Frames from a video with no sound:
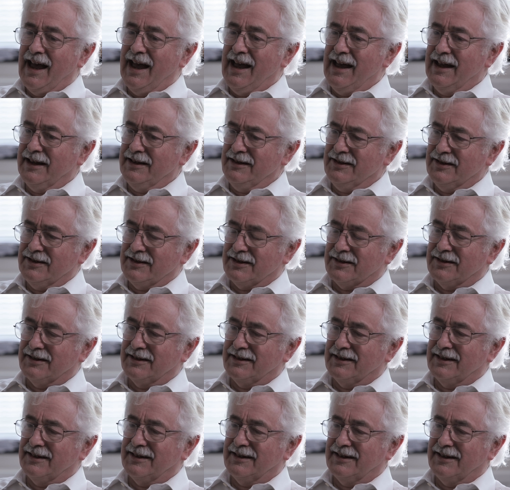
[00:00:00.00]
And
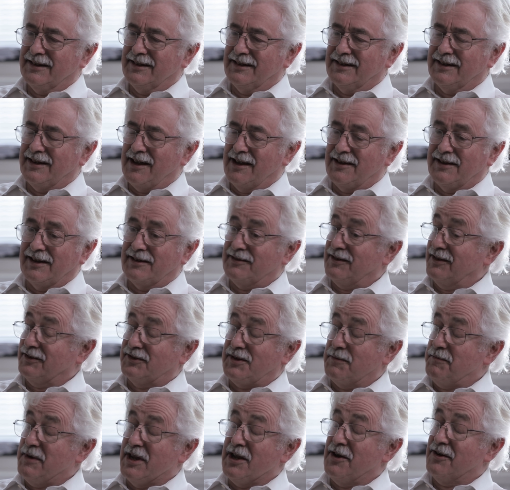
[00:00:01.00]

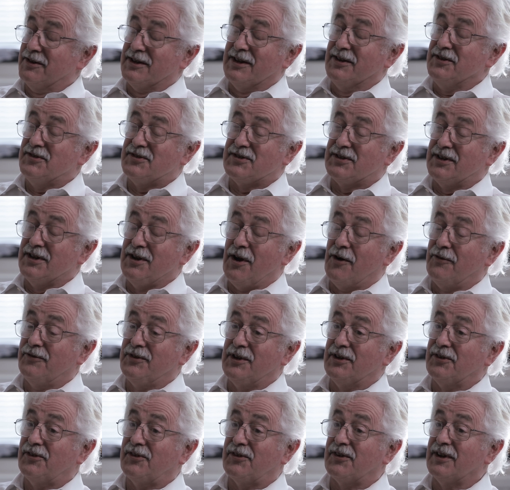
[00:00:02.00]
to be honest, the
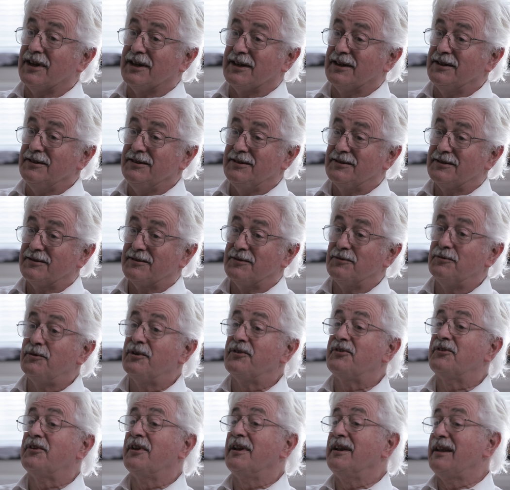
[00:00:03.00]
obvious thing
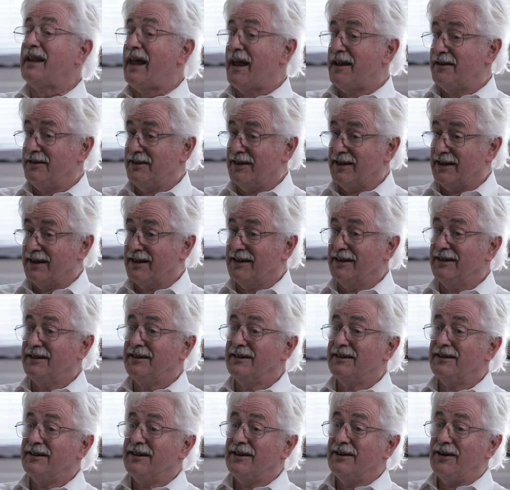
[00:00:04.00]
was the landing
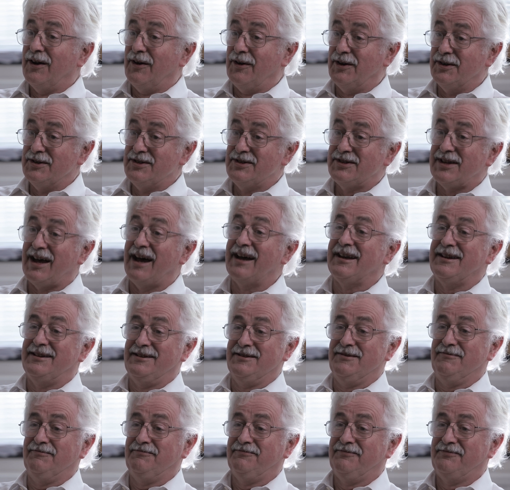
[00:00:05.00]
on
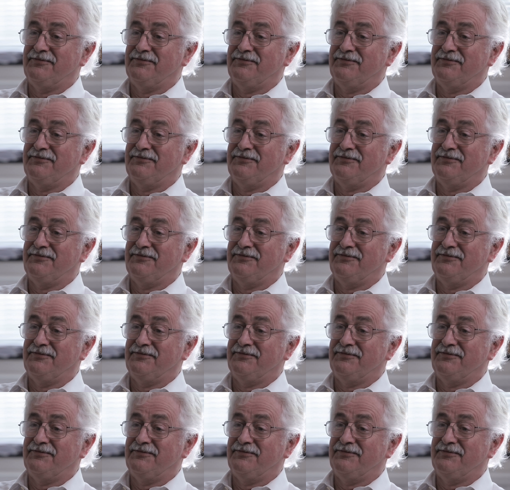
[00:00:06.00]
Titan.